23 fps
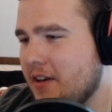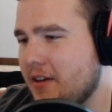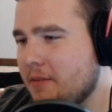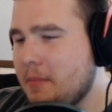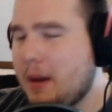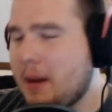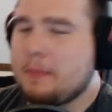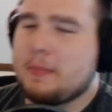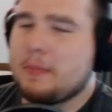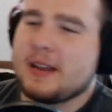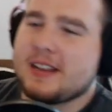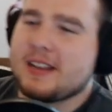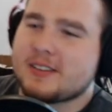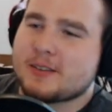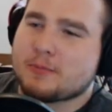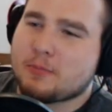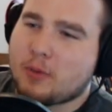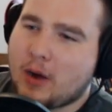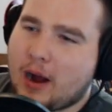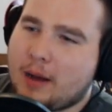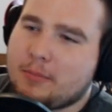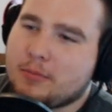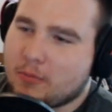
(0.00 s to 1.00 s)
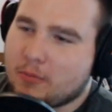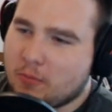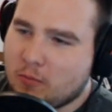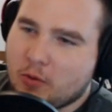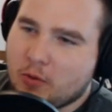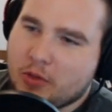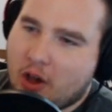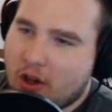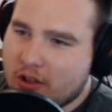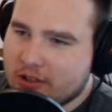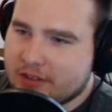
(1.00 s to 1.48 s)
my biggest problem
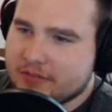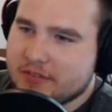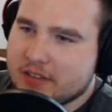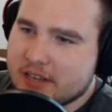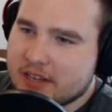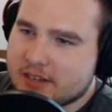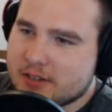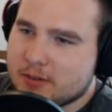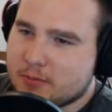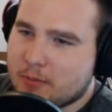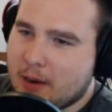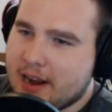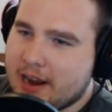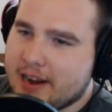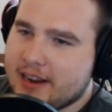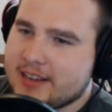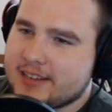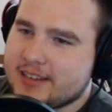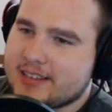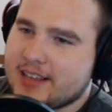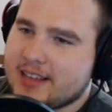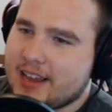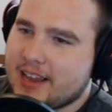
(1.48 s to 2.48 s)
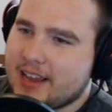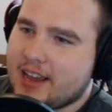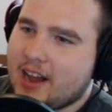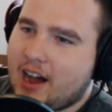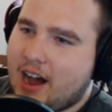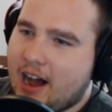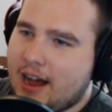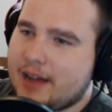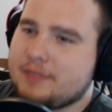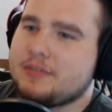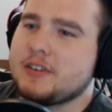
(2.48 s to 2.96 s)
with all of this, right, is that
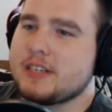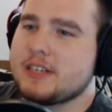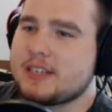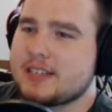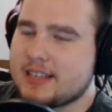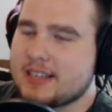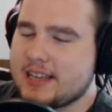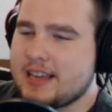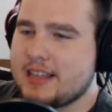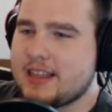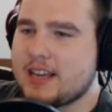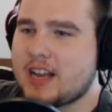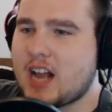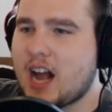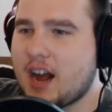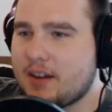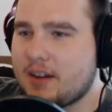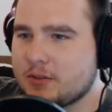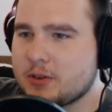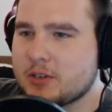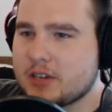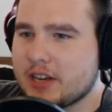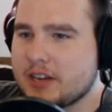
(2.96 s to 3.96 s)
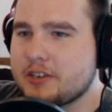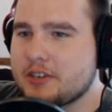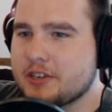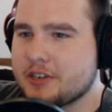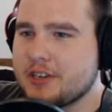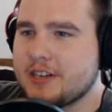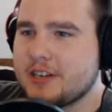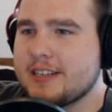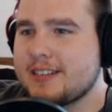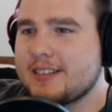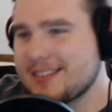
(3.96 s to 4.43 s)
obviously the
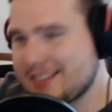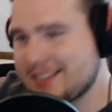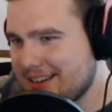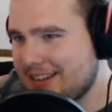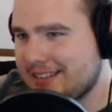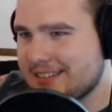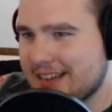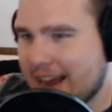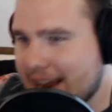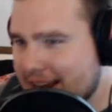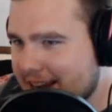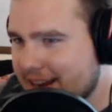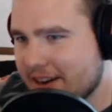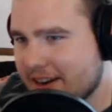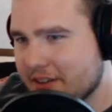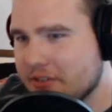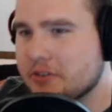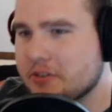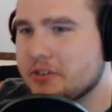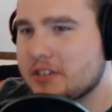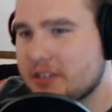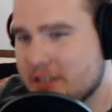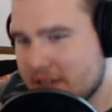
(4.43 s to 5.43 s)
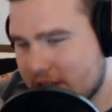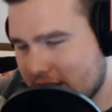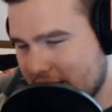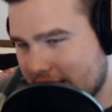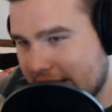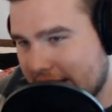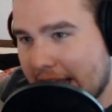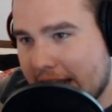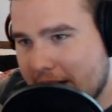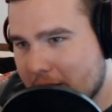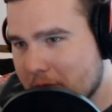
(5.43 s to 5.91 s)
conversation needs to take another
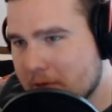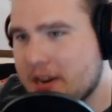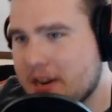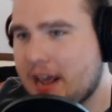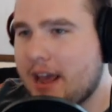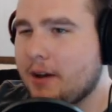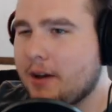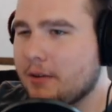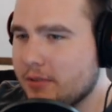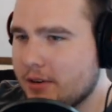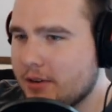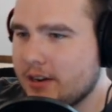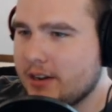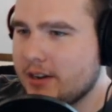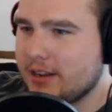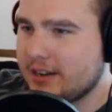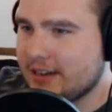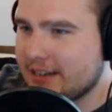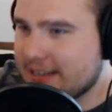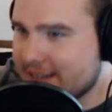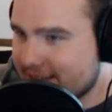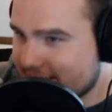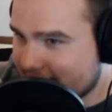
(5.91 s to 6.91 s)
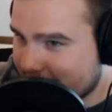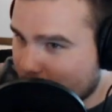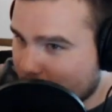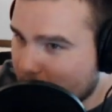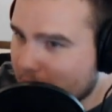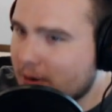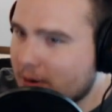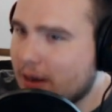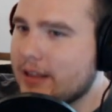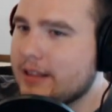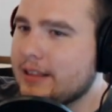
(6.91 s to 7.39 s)
layer down. It needs to
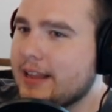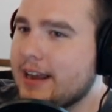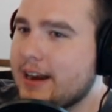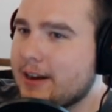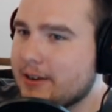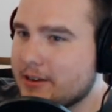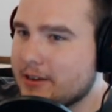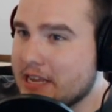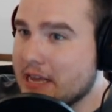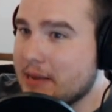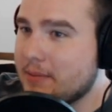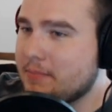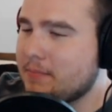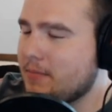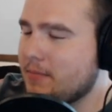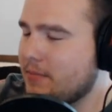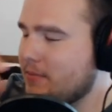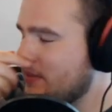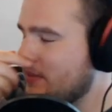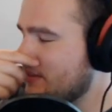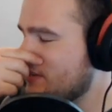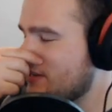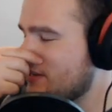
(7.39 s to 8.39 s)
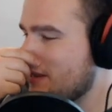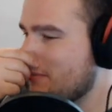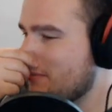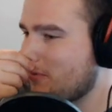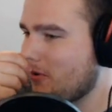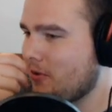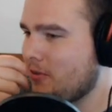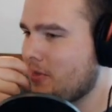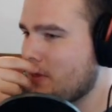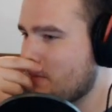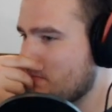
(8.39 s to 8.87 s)
go a layer
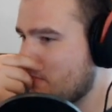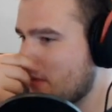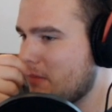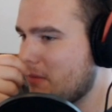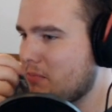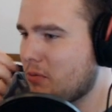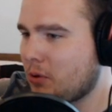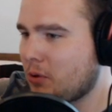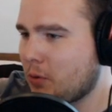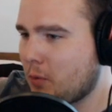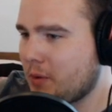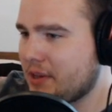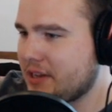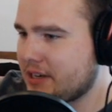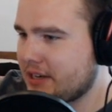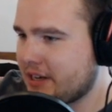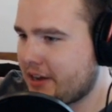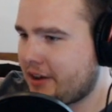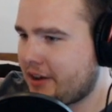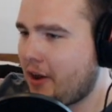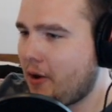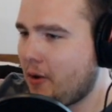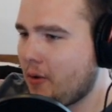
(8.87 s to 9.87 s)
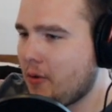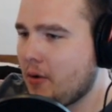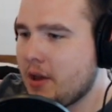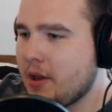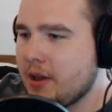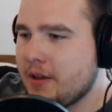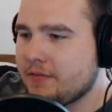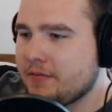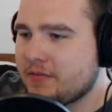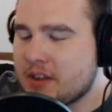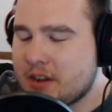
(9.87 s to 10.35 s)
deeper than people are willing to go.
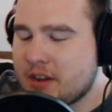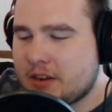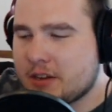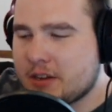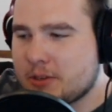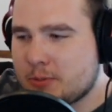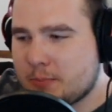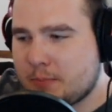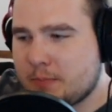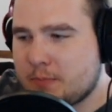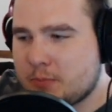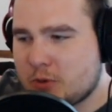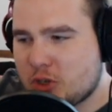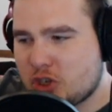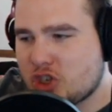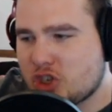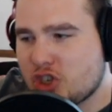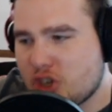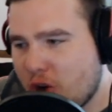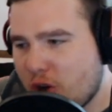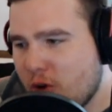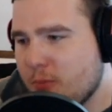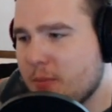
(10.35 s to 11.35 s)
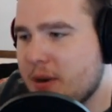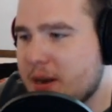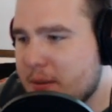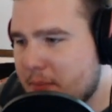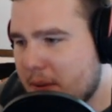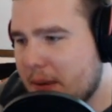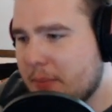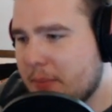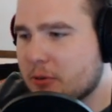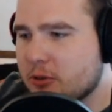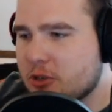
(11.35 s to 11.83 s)
Because so many
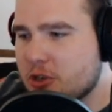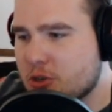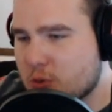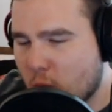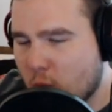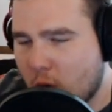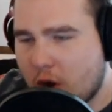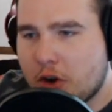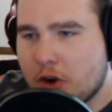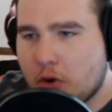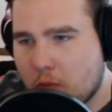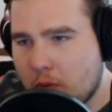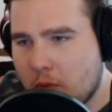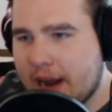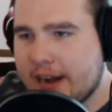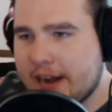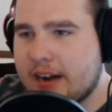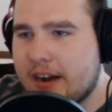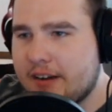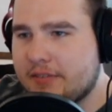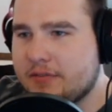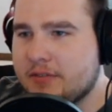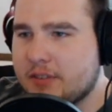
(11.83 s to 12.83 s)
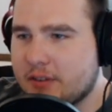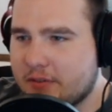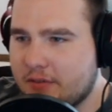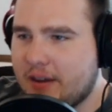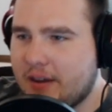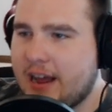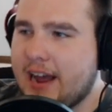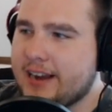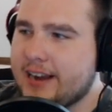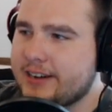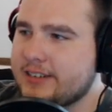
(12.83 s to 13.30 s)
people just want to write off the
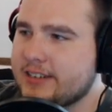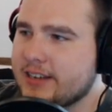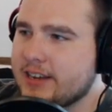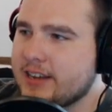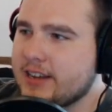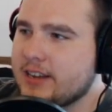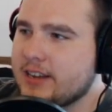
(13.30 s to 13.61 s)
fact